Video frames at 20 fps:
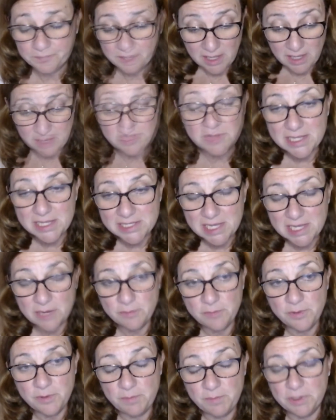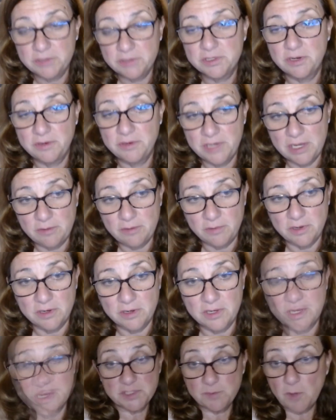And that's how we built our network.
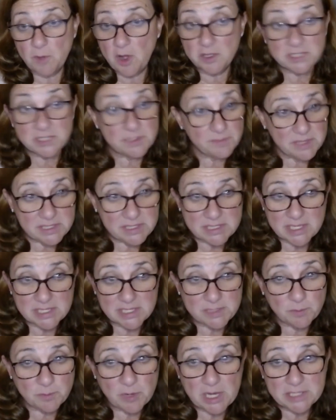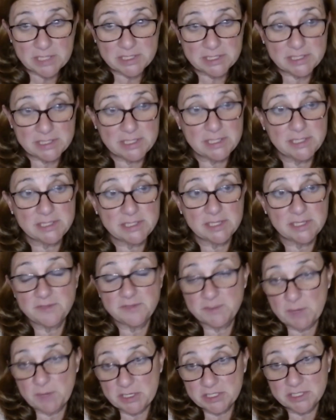Small to mid-sized practices,
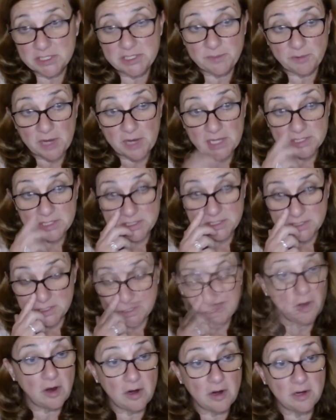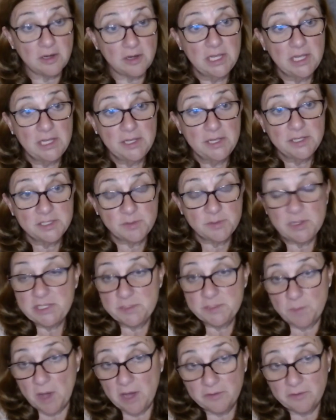specialty practices are sweet
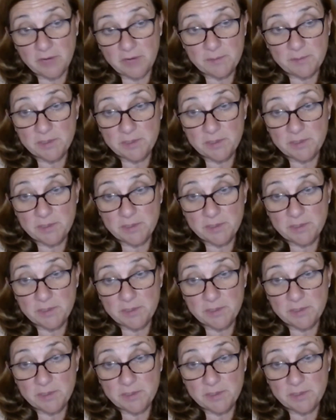spot, right?